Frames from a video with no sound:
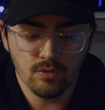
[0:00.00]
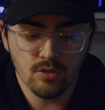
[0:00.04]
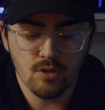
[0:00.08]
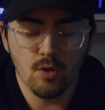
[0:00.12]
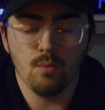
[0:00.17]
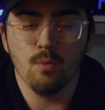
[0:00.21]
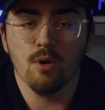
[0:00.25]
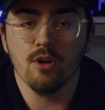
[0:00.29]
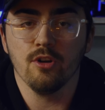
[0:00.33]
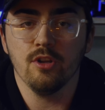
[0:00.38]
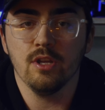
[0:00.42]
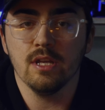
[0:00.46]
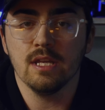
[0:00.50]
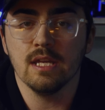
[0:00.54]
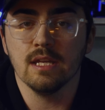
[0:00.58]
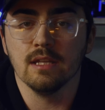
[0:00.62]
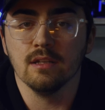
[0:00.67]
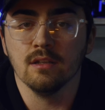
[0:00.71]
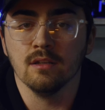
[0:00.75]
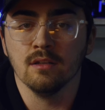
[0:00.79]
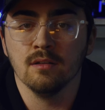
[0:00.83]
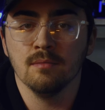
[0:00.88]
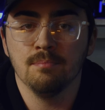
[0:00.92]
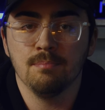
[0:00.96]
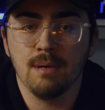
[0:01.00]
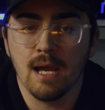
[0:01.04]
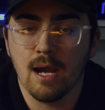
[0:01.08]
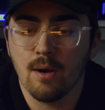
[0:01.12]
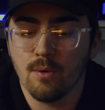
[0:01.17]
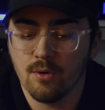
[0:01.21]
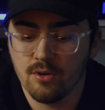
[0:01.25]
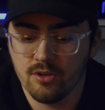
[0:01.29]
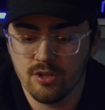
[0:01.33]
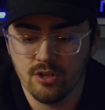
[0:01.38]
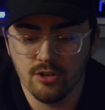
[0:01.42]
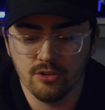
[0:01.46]
where you can
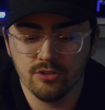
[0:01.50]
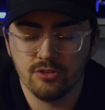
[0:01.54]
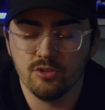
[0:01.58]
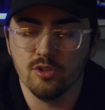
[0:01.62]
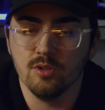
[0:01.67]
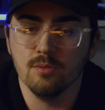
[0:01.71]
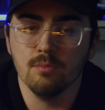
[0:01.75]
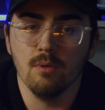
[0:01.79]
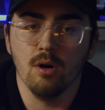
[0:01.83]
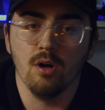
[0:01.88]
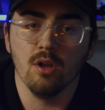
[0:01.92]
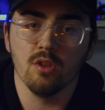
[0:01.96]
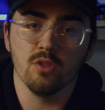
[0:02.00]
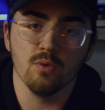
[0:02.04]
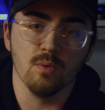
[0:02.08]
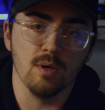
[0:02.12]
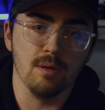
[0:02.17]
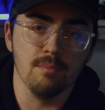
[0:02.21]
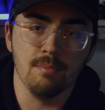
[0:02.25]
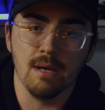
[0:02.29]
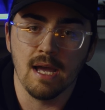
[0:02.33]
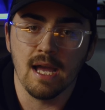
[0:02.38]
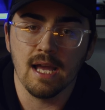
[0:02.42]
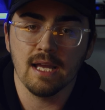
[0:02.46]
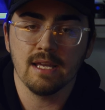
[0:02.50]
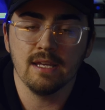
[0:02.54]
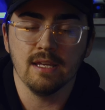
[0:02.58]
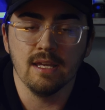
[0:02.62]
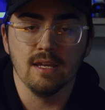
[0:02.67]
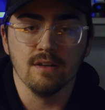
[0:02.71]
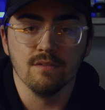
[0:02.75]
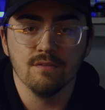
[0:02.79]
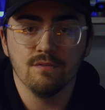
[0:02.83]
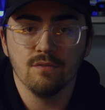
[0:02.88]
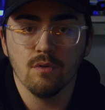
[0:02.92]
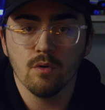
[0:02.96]
power your zoom all the way back
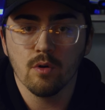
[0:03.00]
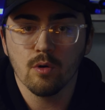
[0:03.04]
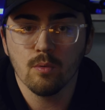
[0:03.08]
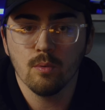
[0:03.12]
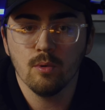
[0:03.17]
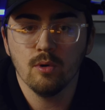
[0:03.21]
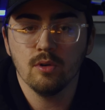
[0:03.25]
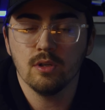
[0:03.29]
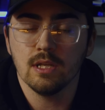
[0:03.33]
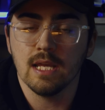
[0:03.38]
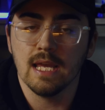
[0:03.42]
and forward,